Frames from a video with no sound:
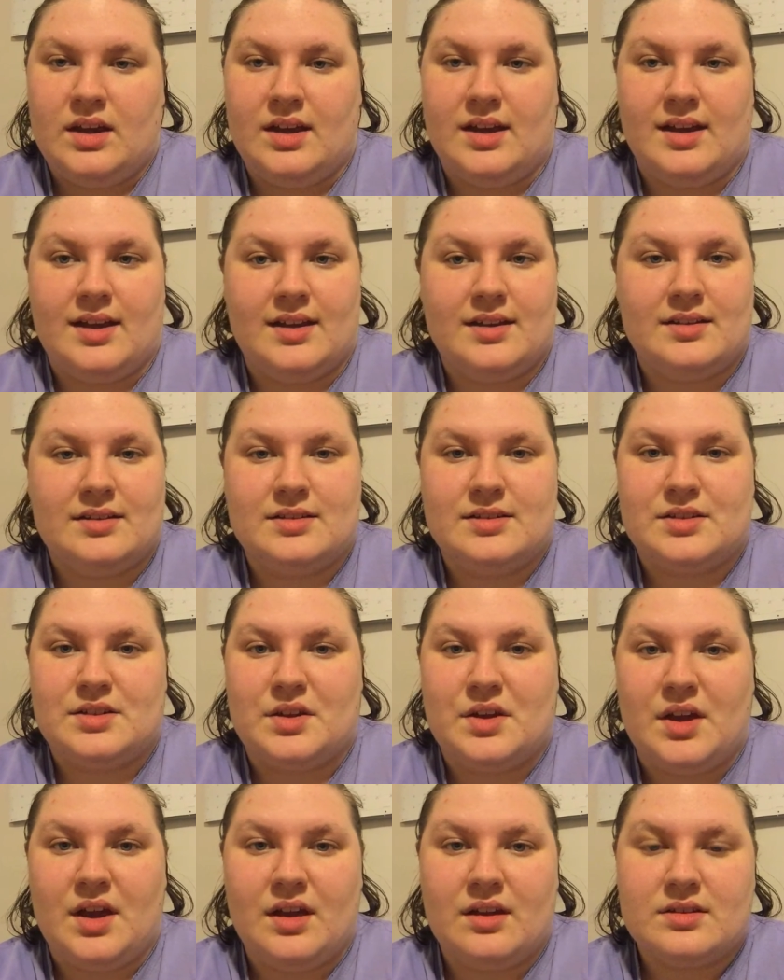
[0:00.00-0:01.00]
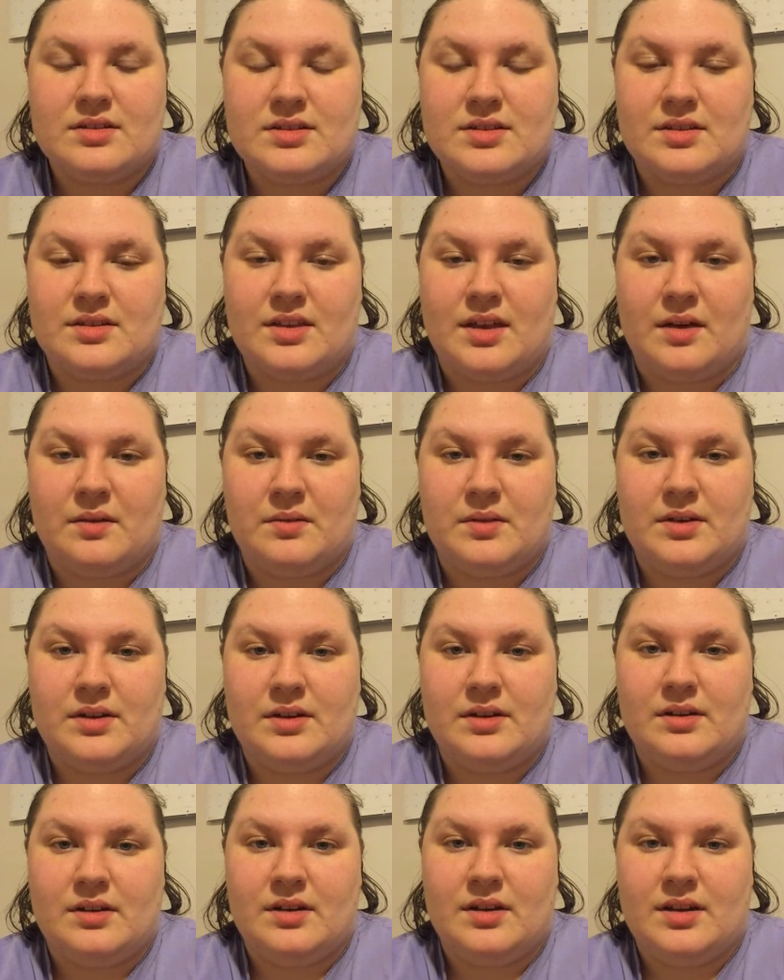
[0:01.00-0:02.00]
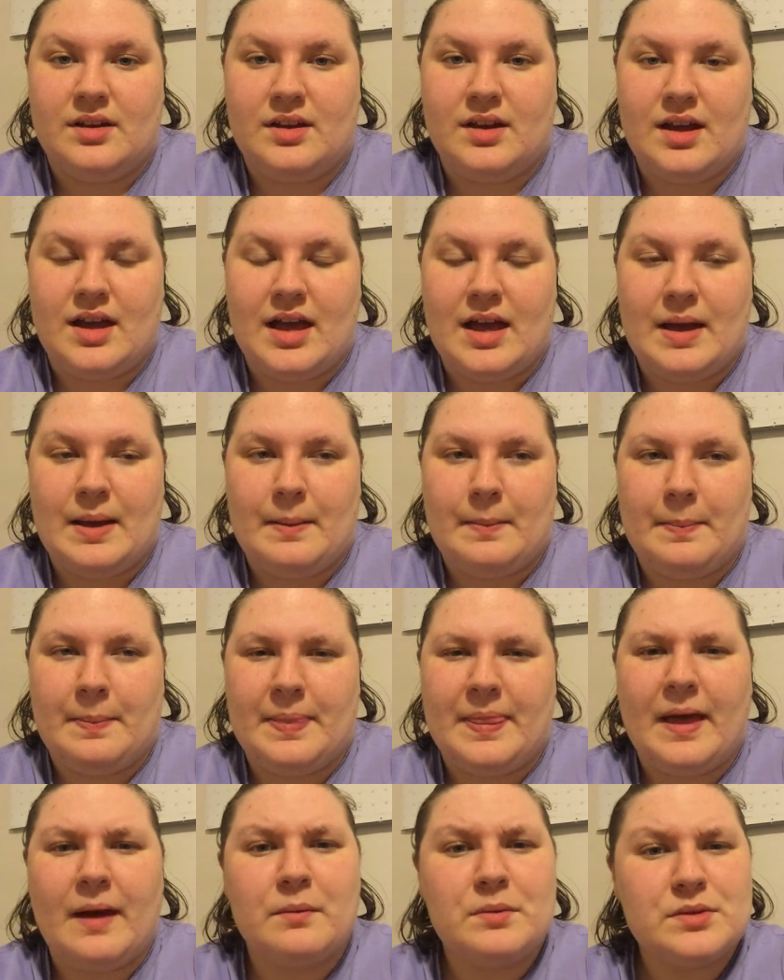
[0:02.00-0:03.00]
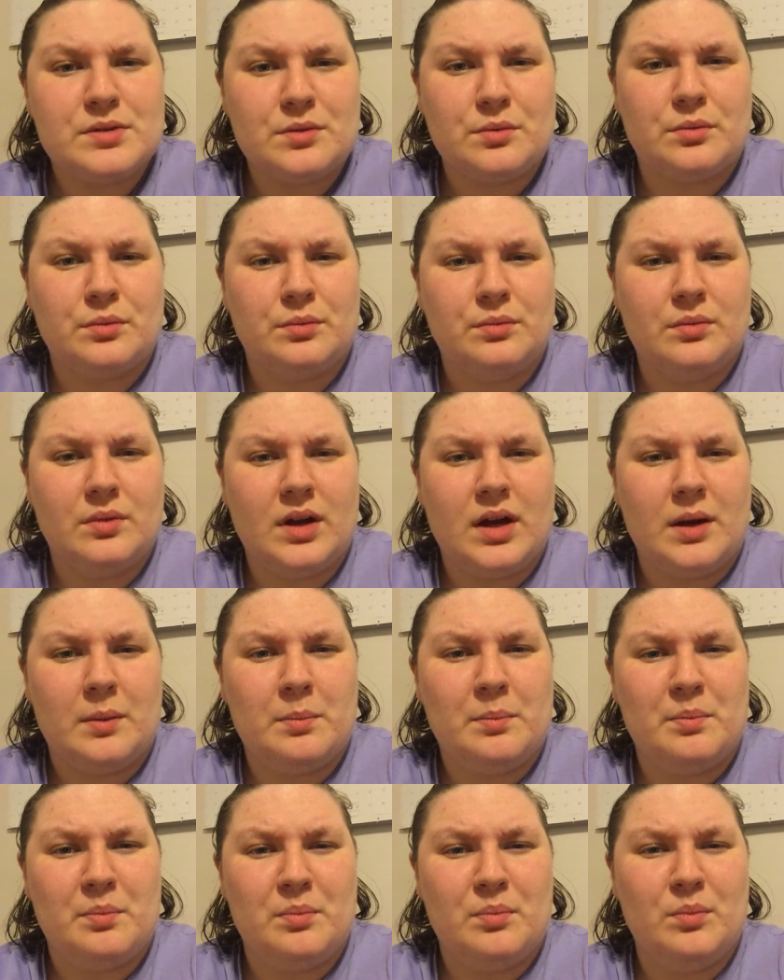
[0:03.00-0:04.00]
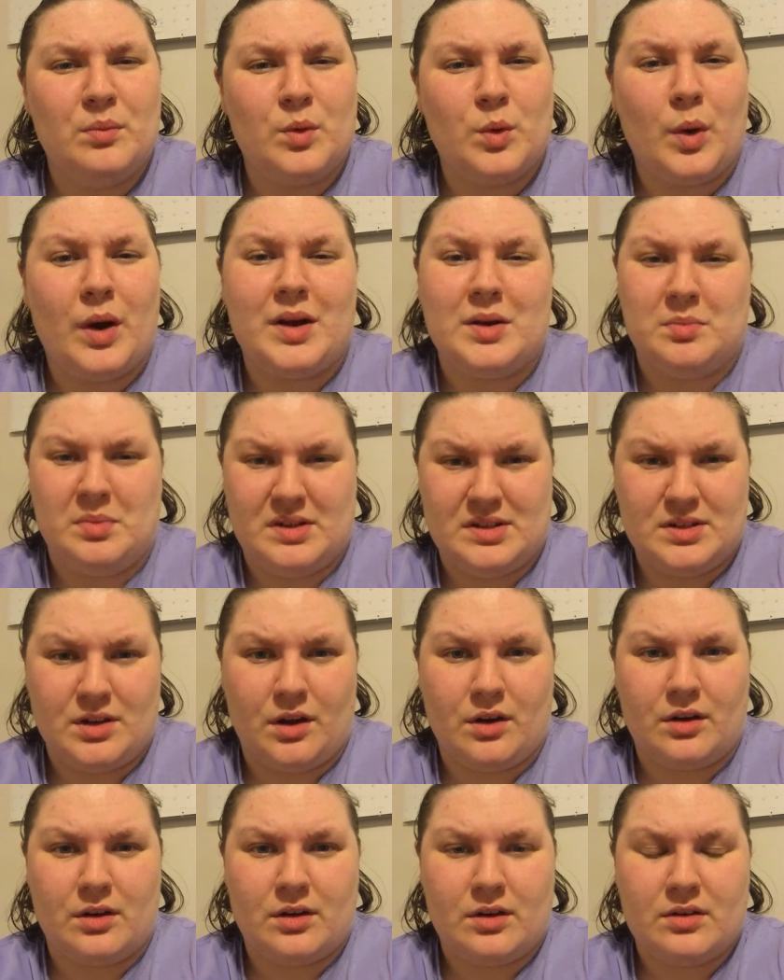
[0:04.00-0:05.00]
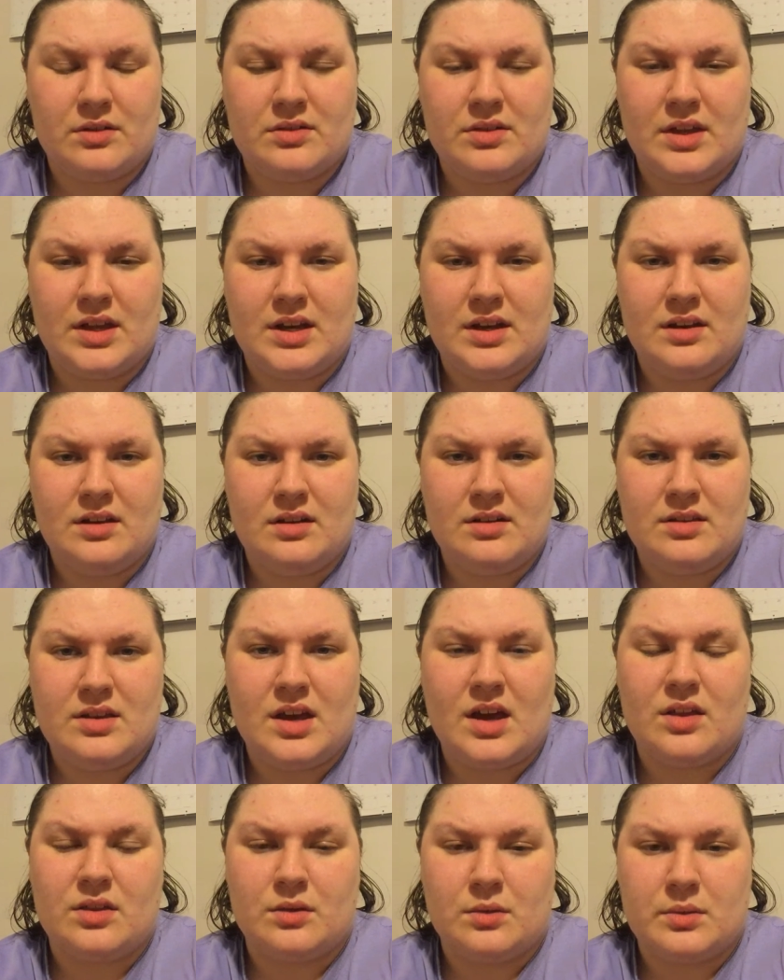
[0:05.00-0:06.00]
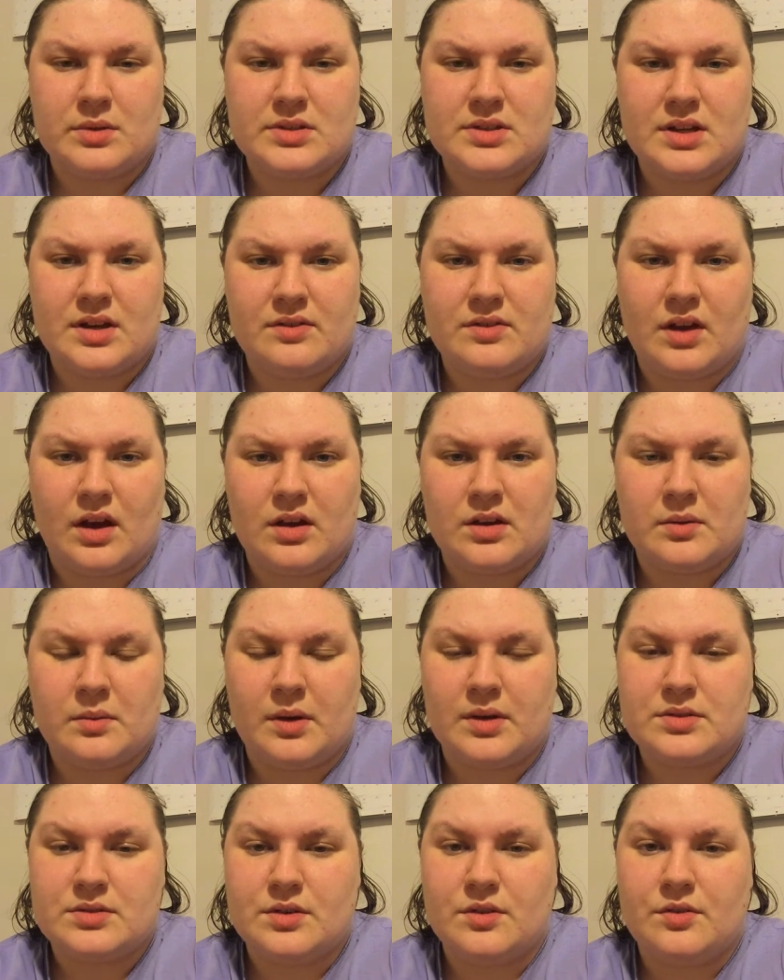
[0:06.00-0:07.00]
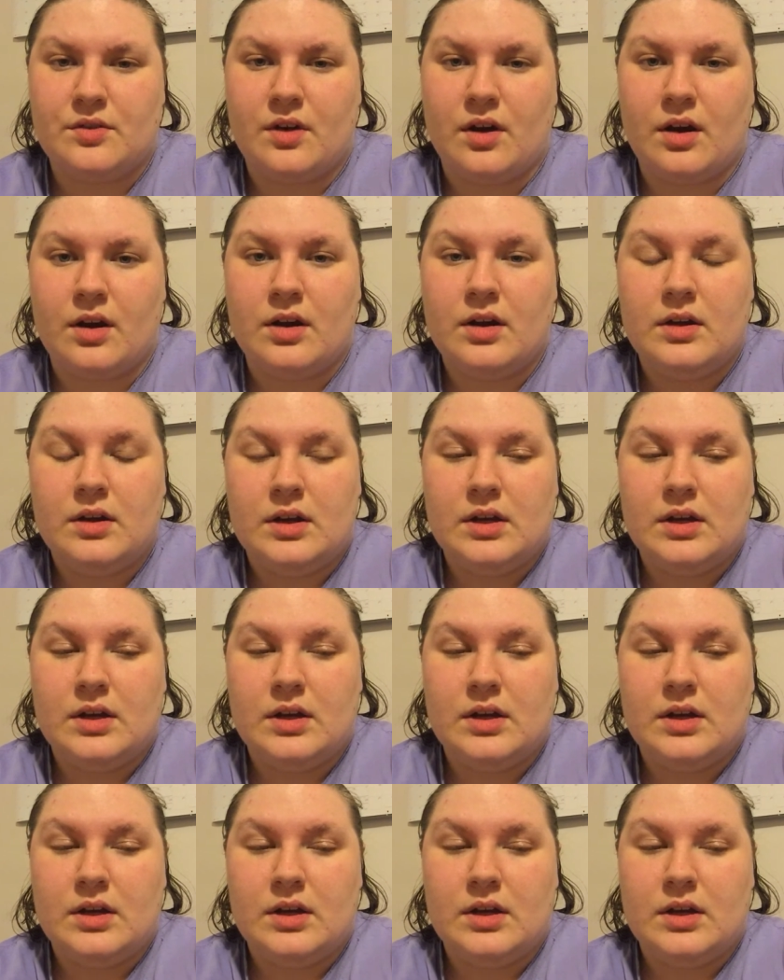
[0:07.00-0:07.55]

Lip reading: And so yeah, so that one's quite a bit darker than the other ones that I've talked about so far.